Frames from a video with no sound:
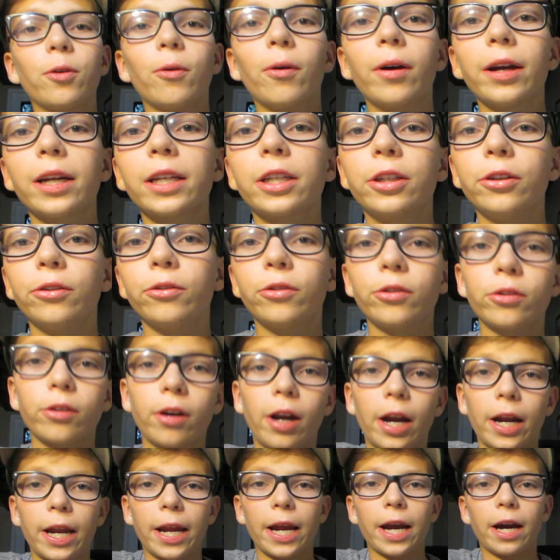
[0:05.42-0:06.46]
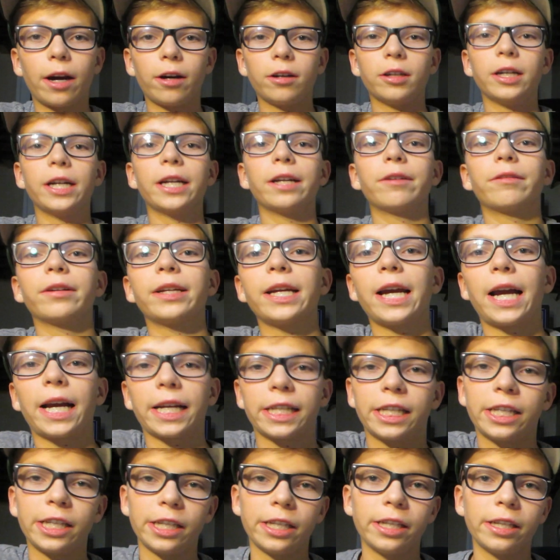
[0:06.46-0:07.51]
going to try out a
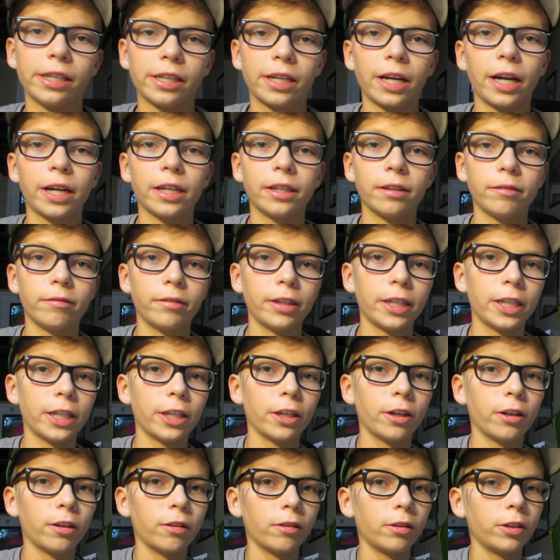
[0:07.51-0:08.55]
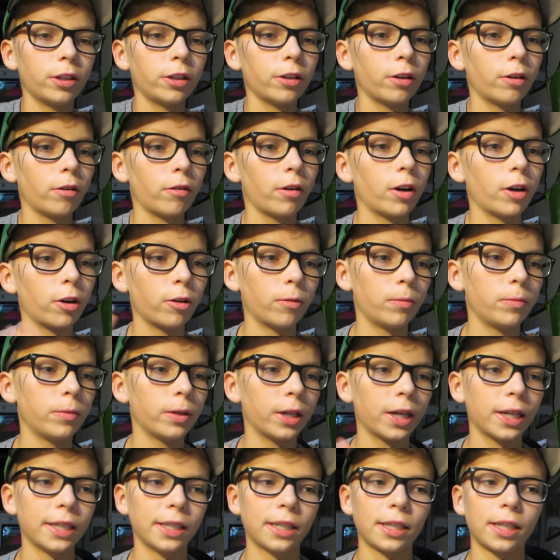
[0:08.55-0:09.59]
reaction kind of video so I hope you
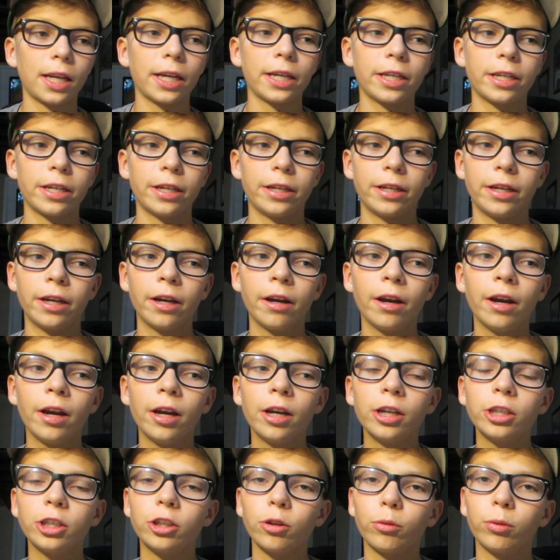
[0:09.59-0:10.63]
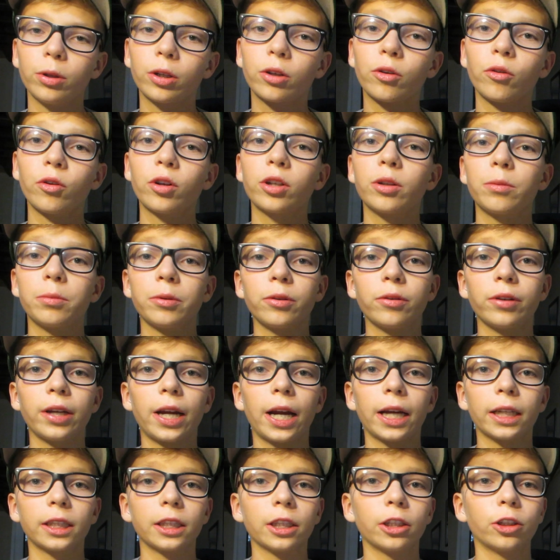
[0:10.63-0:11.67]
guys like it. So we're going to be
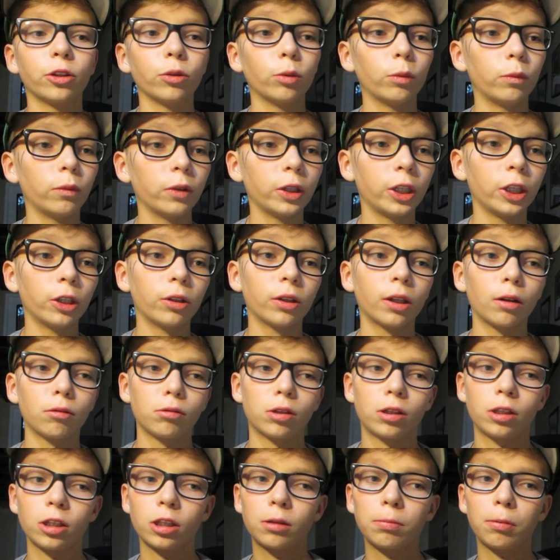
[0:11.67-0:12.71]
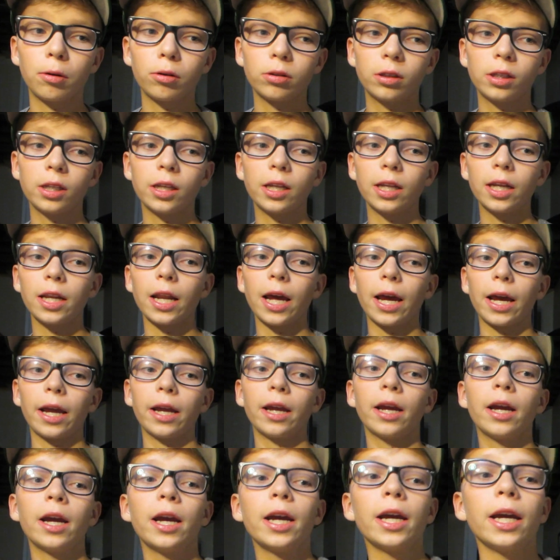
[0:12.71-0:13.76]
reacting to a video that was just posted today.
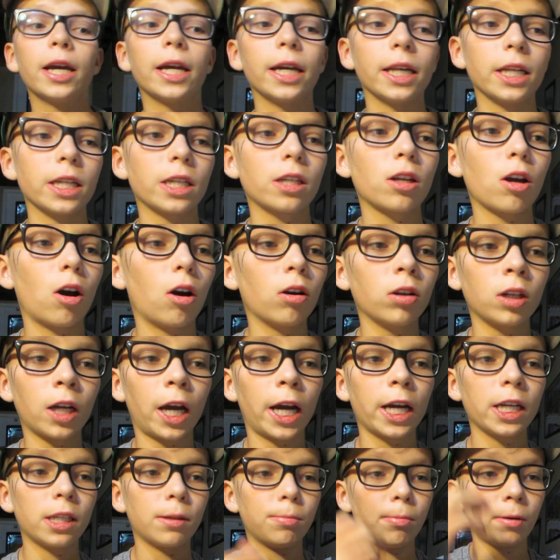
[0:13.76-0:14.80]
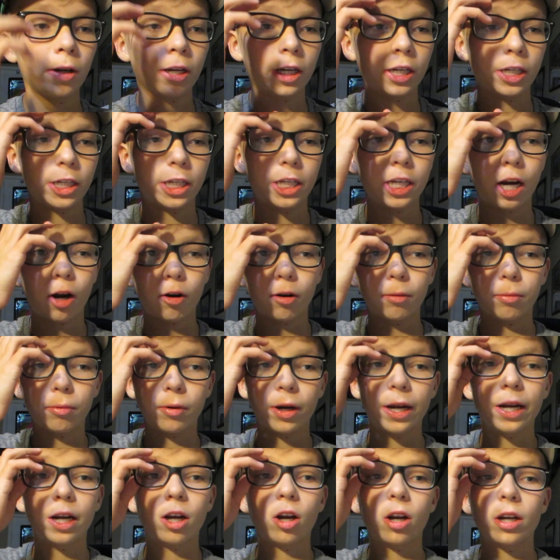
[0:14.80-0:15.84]
It is called Ice Bucket Shower
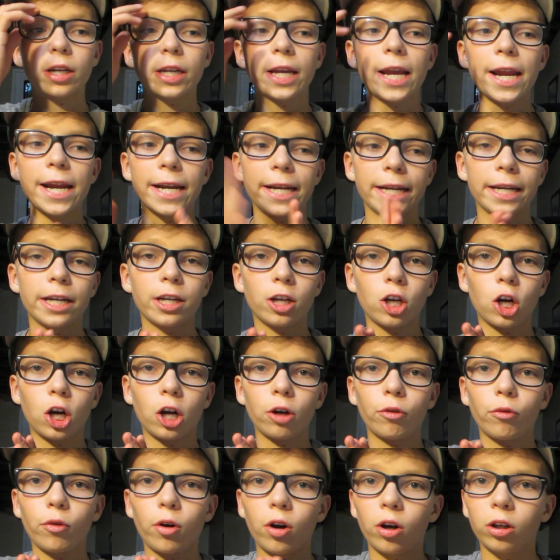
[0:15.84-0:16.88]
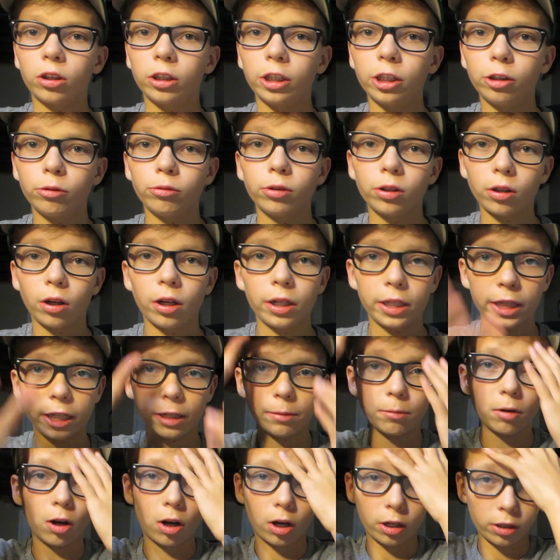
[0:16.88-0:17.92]
Prank on Kayden Gone Wrong. This is on
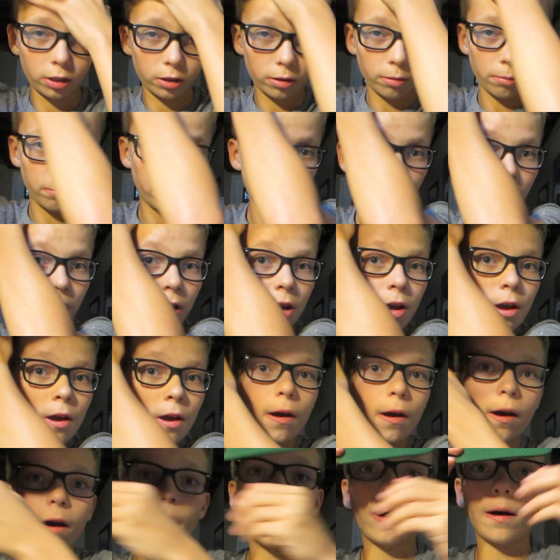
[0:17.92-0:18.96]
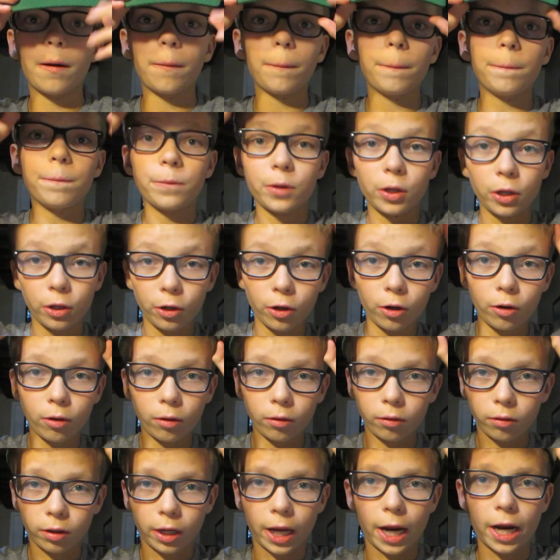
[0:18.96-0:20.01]
Team Awesome. Um, you
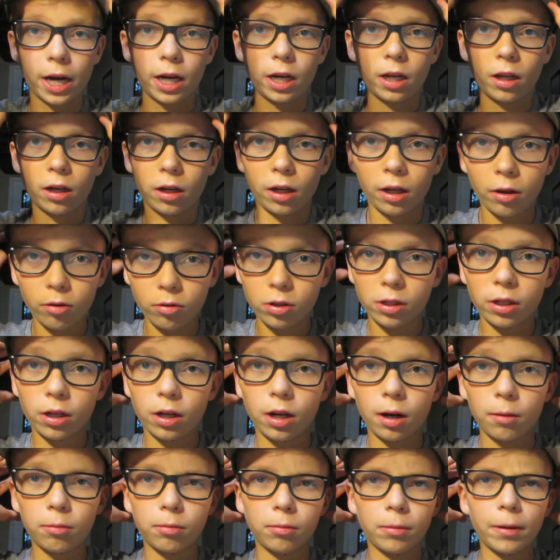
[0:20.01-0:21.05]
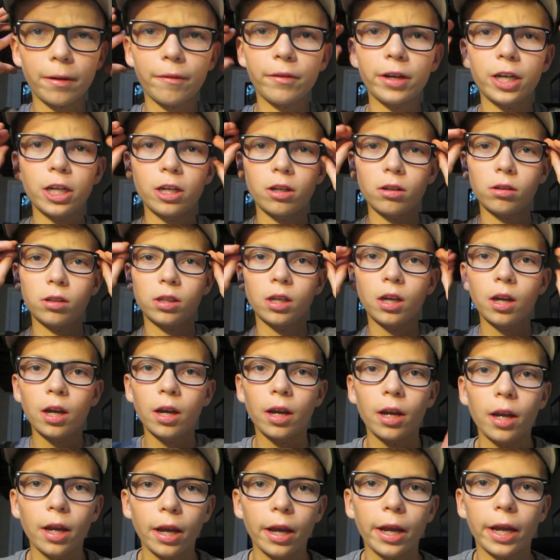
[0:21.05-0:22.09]
know Kayden, he was in a couple of my videos
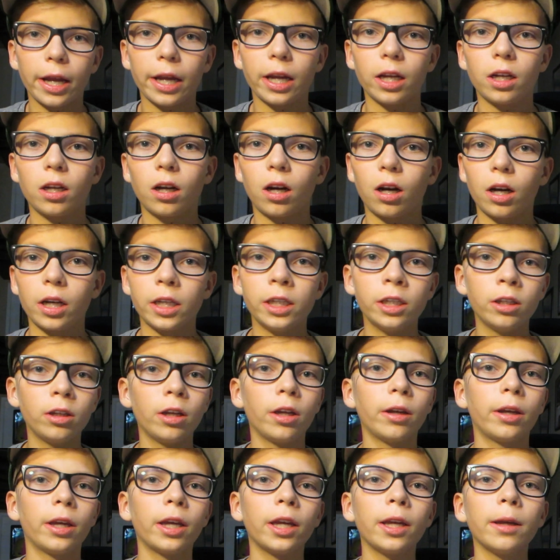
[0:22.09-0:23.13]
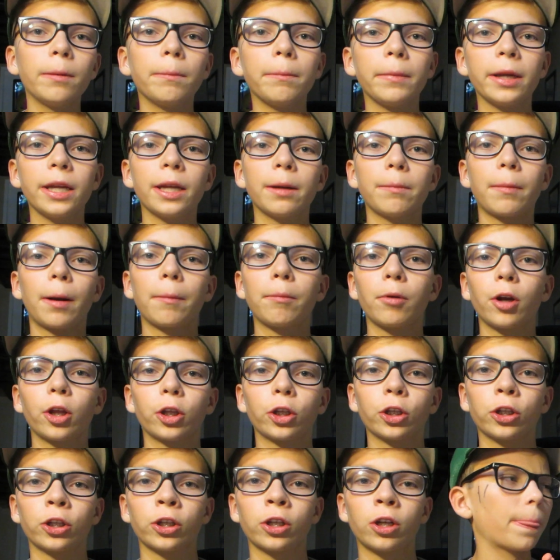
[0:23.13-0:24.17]
and uh, he, he, me, and my
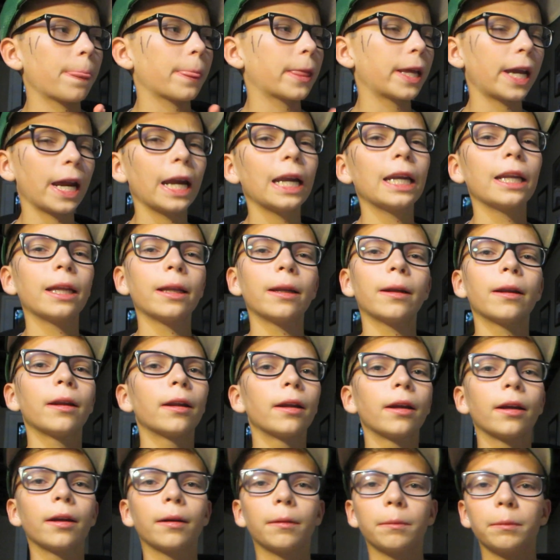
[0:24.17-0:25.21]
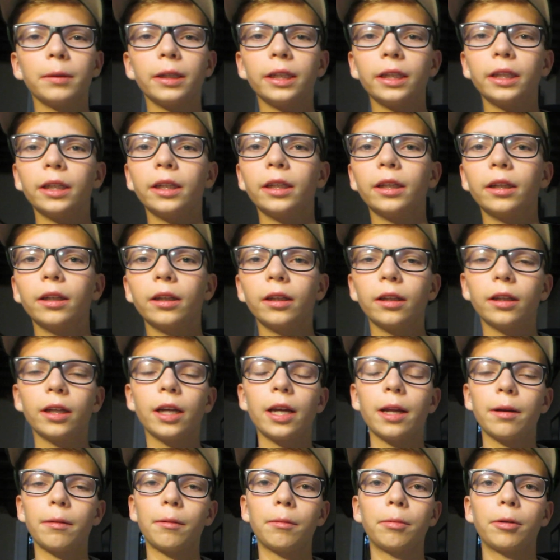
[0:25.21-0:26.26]
brother, Kayden, me,
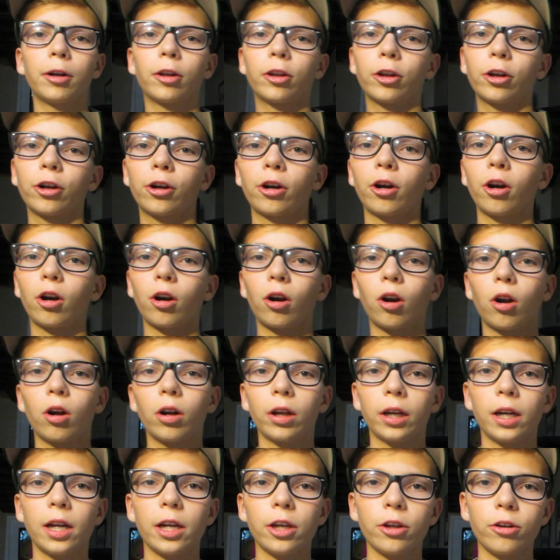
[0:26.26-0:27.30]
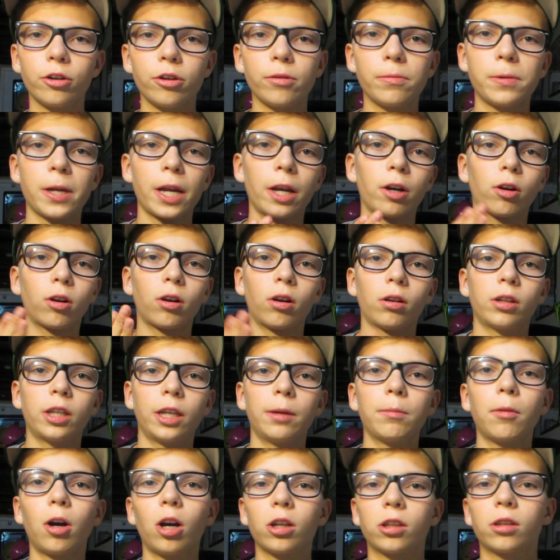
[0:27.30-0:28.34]
and my brother are all in a YouTube channel called
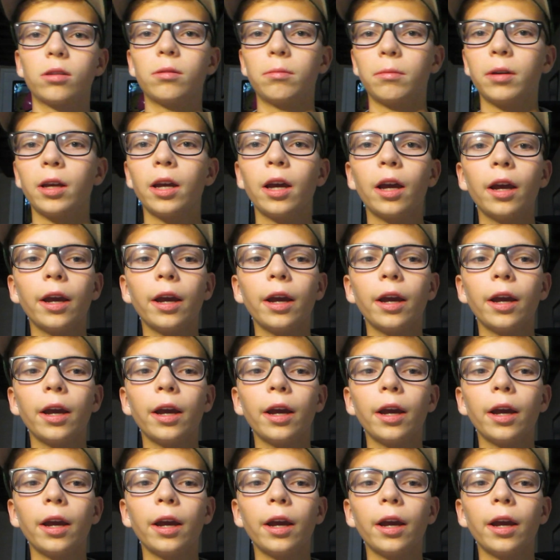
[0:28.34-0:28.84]
Team Awesome